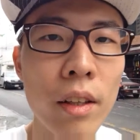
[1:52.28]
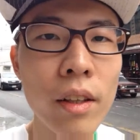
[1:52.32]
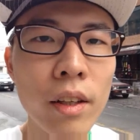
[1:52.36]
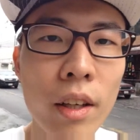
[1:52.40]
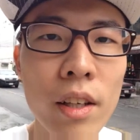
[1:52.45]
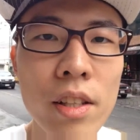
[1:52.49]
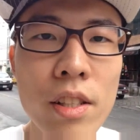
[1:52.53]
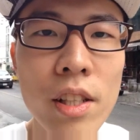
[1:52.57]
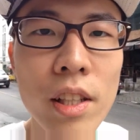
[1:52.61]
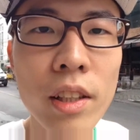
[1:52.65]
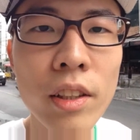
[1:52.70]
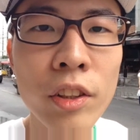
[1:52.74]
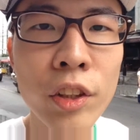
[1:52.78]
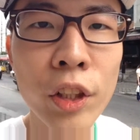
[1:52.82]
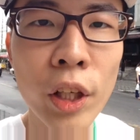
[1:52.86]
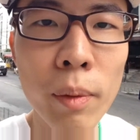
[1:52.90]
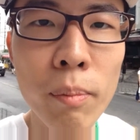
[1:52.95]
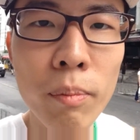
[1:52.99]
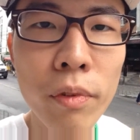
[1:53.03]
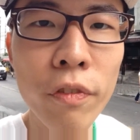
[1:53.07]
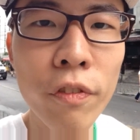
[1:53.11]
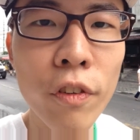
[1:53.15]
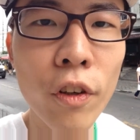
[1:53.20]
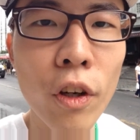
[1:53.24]
Here's a tip
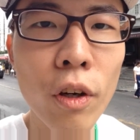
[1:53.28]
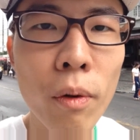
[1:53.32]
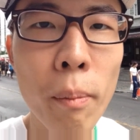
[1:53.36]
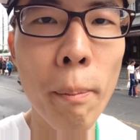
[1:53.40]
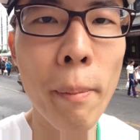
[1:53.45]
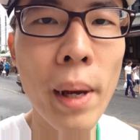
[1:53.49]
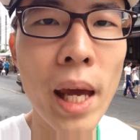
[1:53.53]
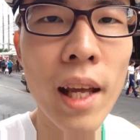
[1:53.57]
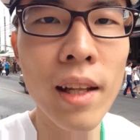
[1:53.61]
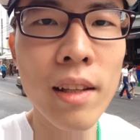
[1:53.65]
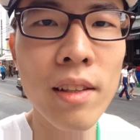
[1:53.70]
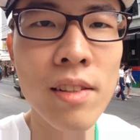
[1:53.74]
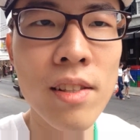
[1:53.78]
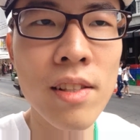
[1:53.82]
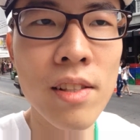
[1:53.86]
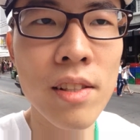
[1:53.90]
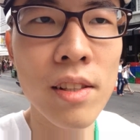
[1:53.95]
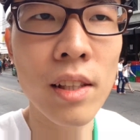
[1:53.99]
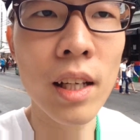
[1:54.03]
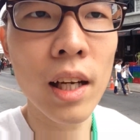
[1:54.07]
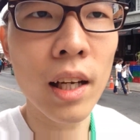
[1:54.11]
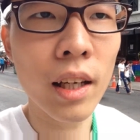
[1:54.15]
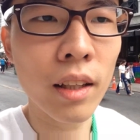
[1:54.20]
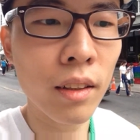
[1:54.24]
for men's
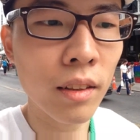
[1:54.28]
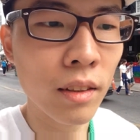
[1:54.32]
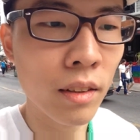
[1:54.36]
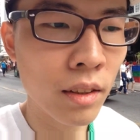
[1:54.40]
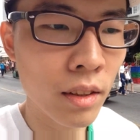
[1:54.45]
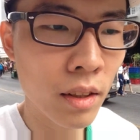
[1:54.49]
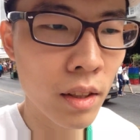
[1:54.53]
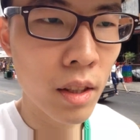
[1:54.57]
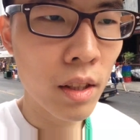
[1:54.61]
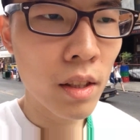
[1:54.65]
style.